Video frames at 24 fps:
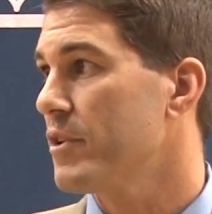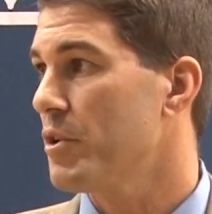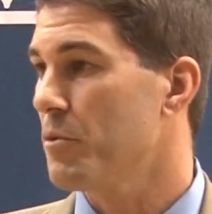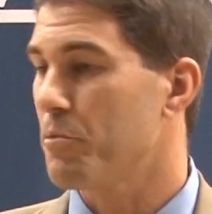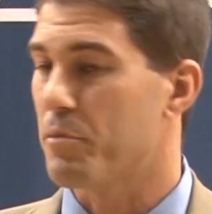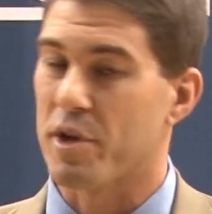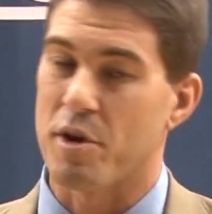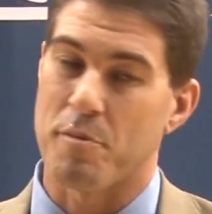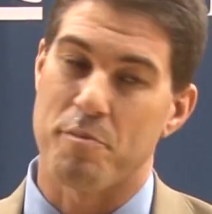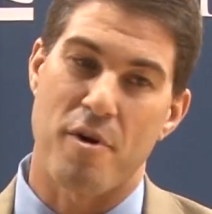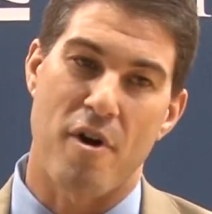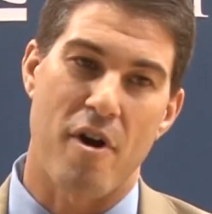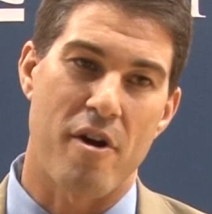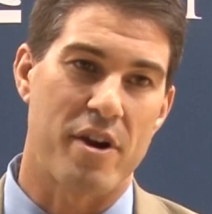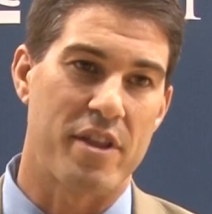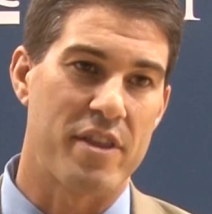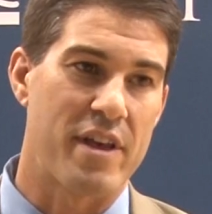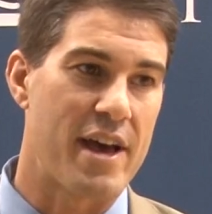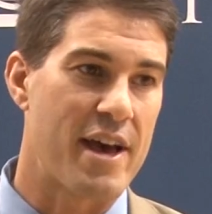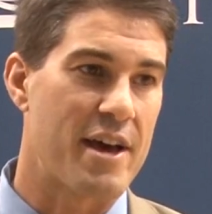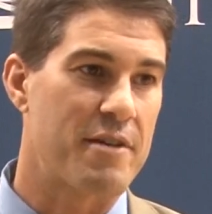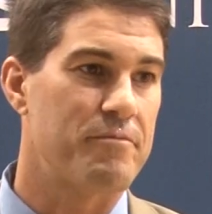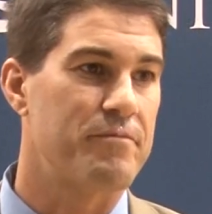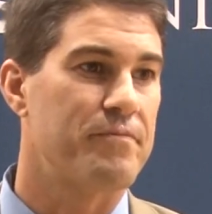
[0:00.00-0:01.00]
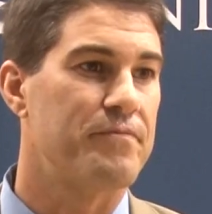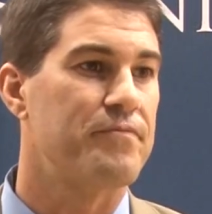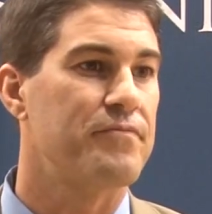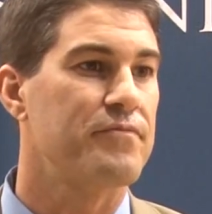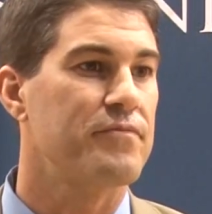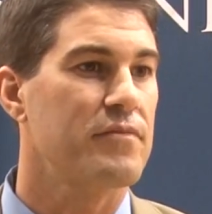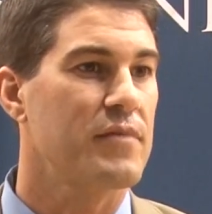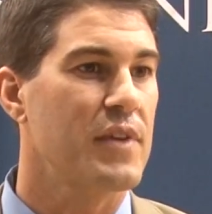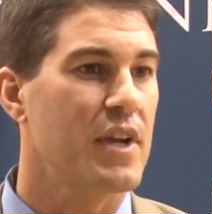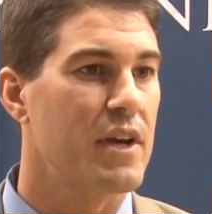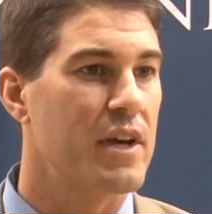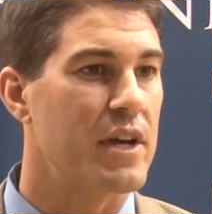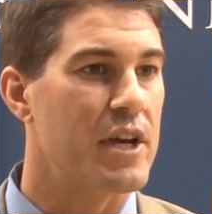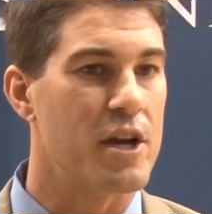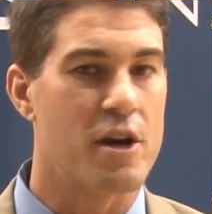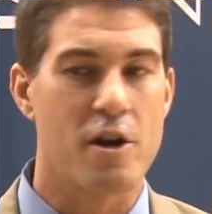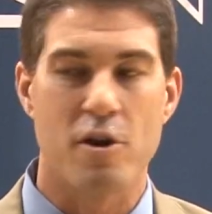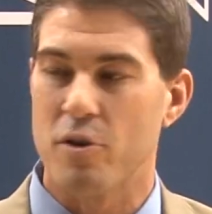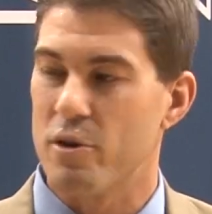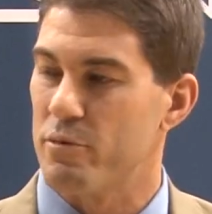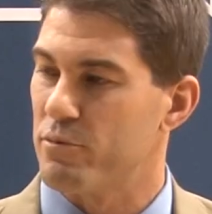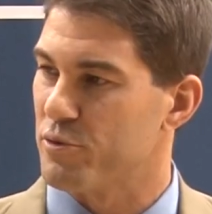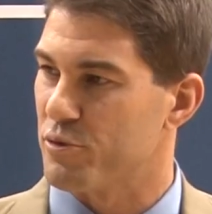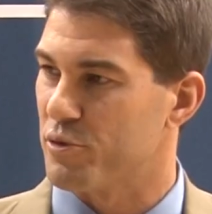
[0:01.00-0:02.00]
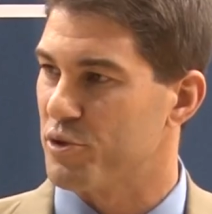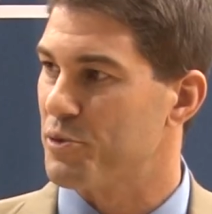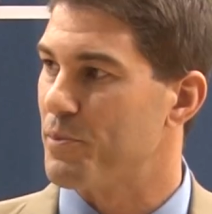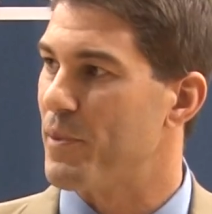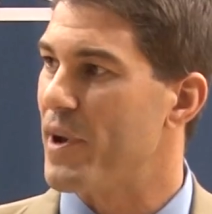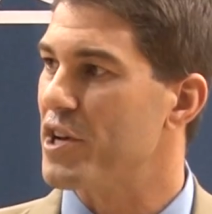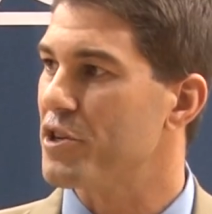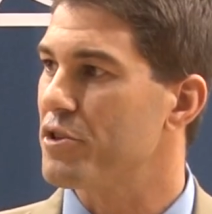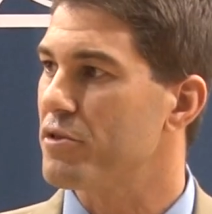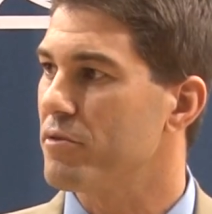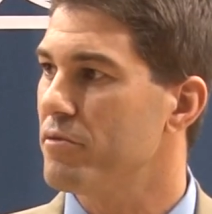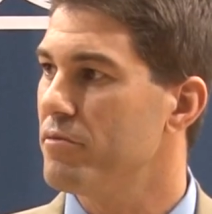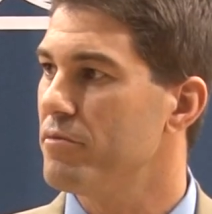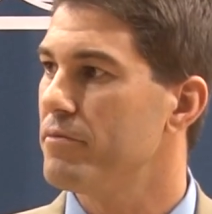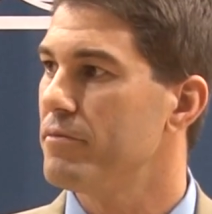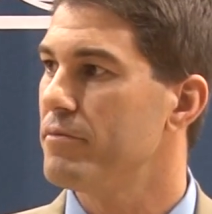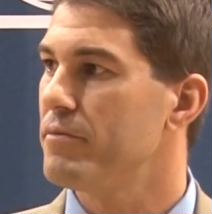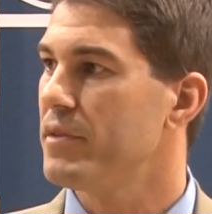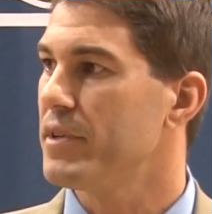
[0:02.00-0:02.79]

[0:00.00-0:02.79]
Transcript: Been a part of that here that was special.